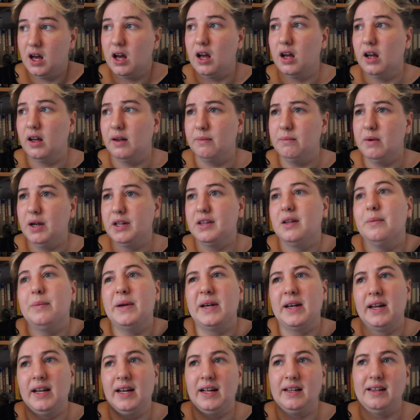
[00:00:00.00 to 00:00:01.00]
Um, at the
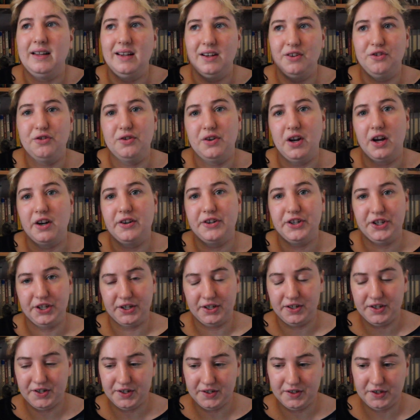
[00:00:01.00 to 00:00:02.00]
beginning, the
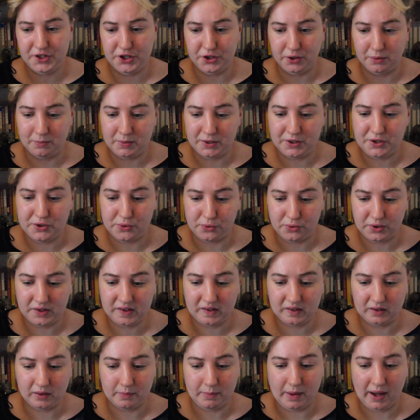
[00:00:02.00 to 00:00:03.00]
introduction, Schulman
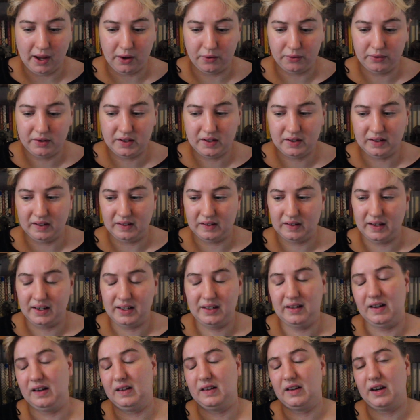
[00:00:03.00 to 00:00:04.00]
talks about this
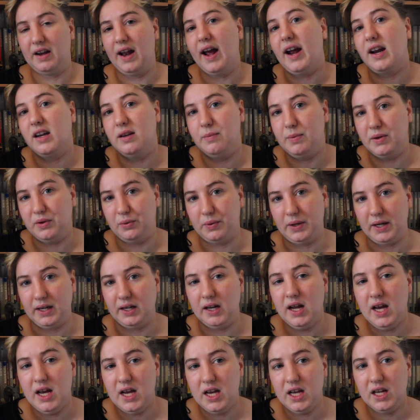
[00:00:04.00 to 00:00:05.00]
like disconnect
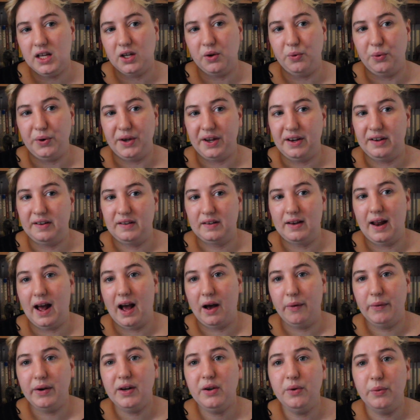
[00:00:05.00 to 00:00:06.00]
between queers
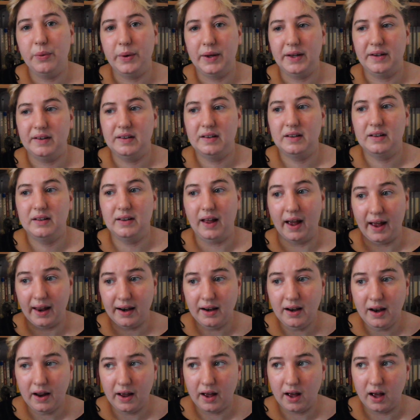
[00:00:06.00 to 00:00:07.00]
now and queers
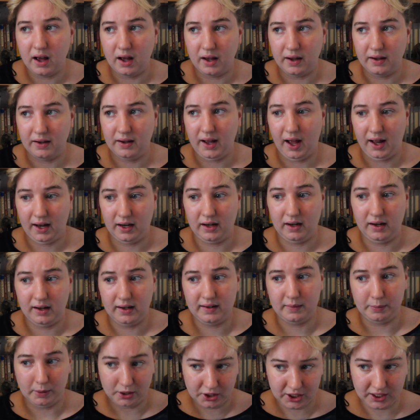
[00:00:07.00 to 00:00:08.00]
then, uh, and
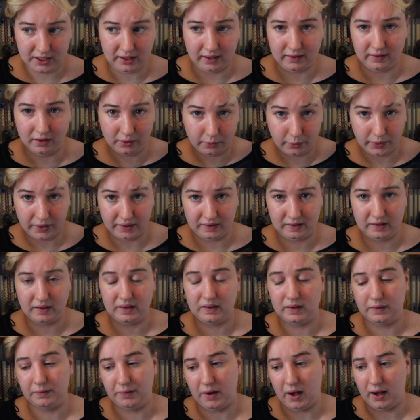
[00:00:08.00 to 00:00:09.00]
especially like the queers
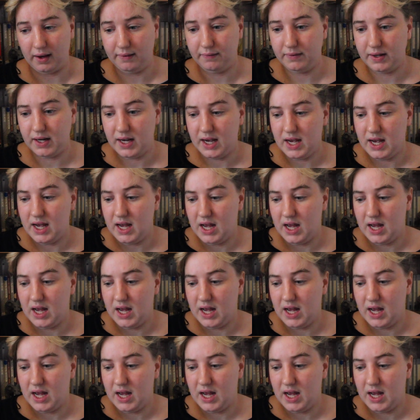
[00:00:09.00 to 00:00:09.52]
that survived.